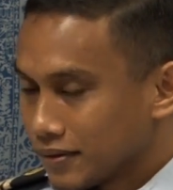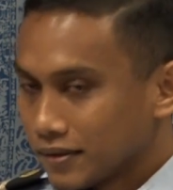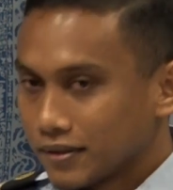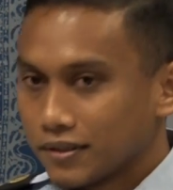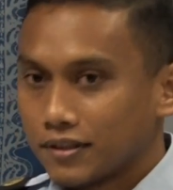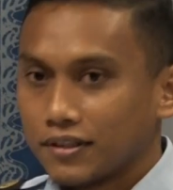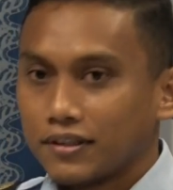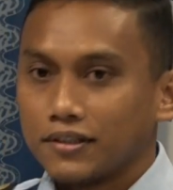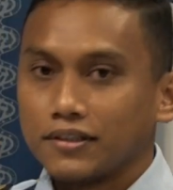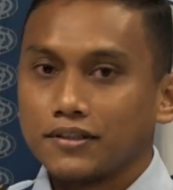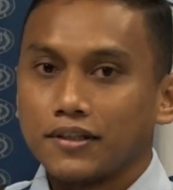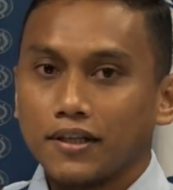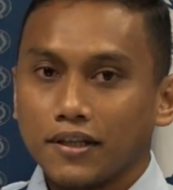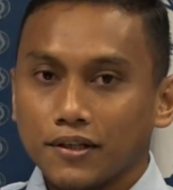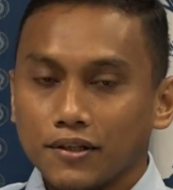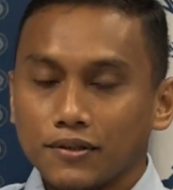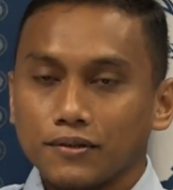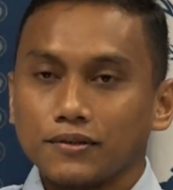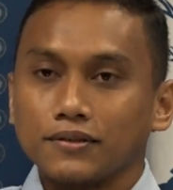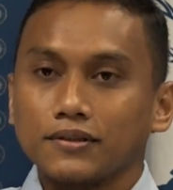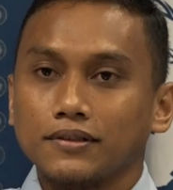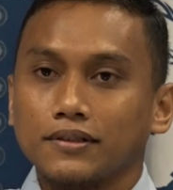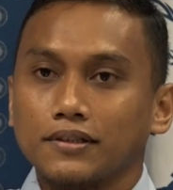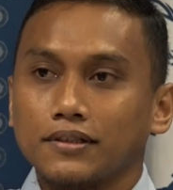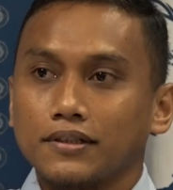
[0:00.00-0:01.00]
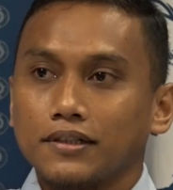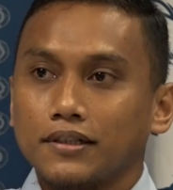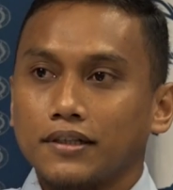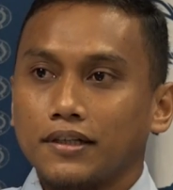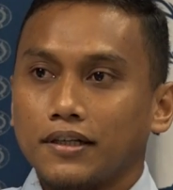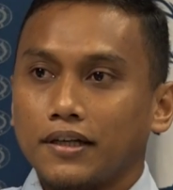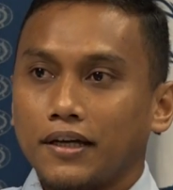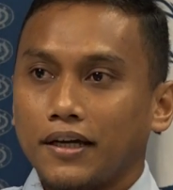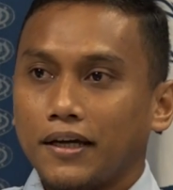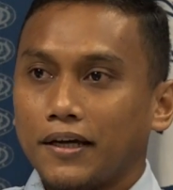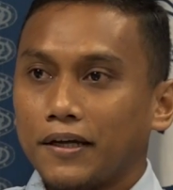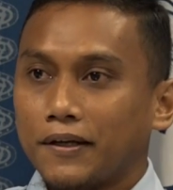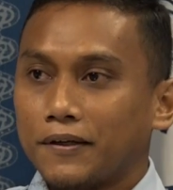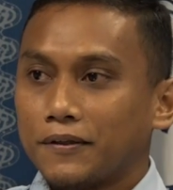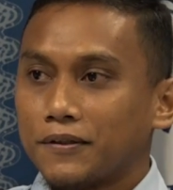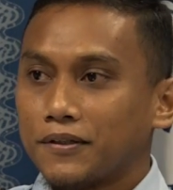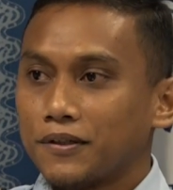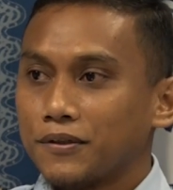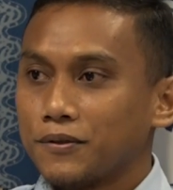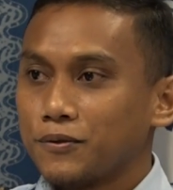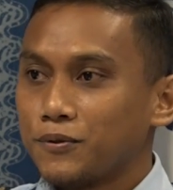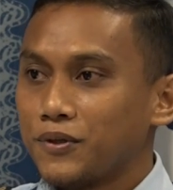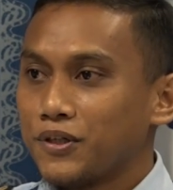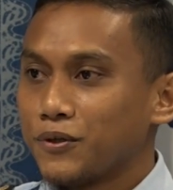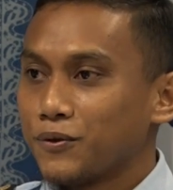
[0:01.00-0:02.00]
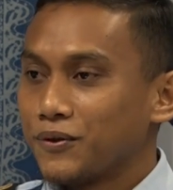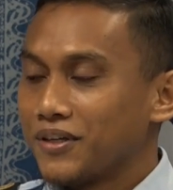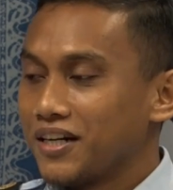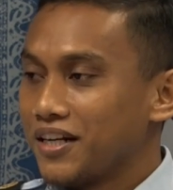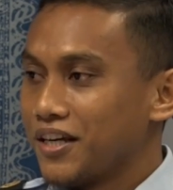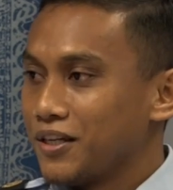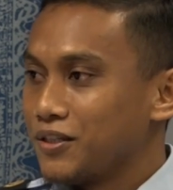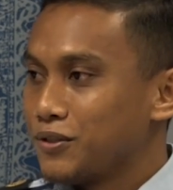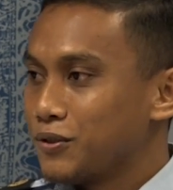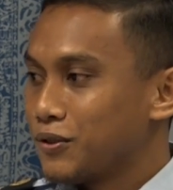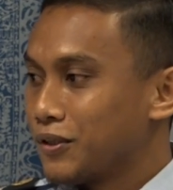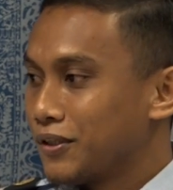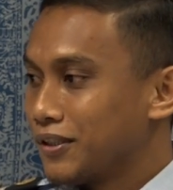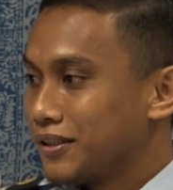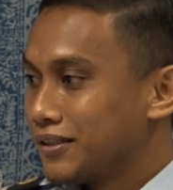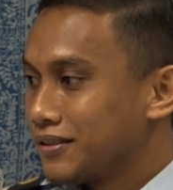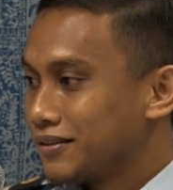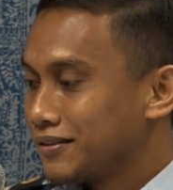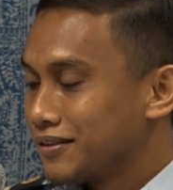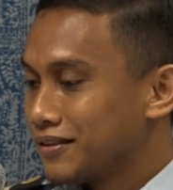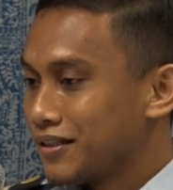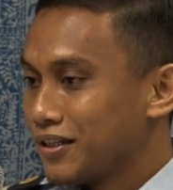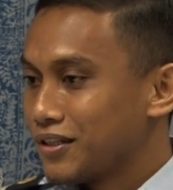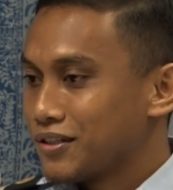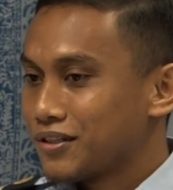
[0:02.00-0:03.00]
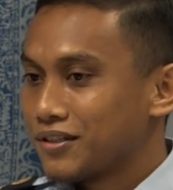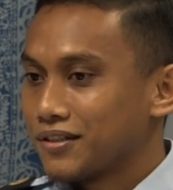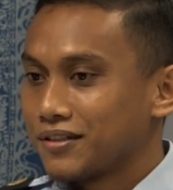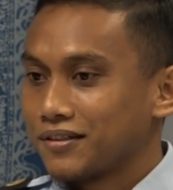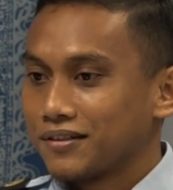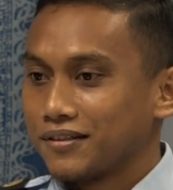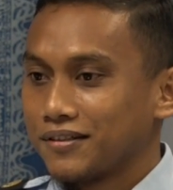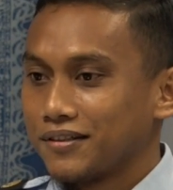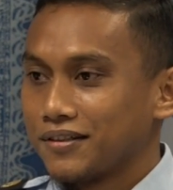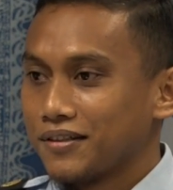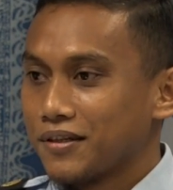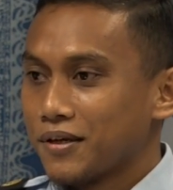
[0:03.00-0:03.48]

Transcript: Sir, thank you. And we really enjoy each